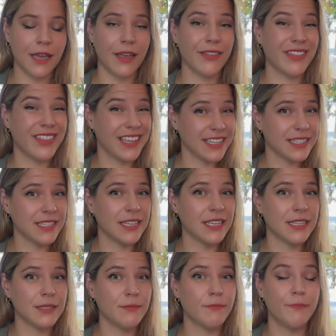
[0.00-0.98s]
that this
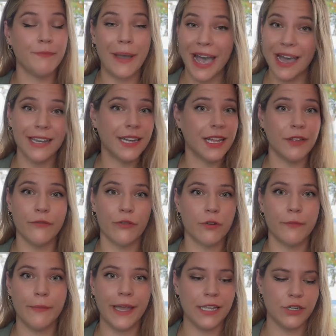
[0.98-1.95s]
is bad
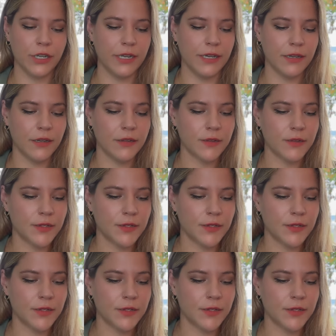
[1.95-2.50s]
information.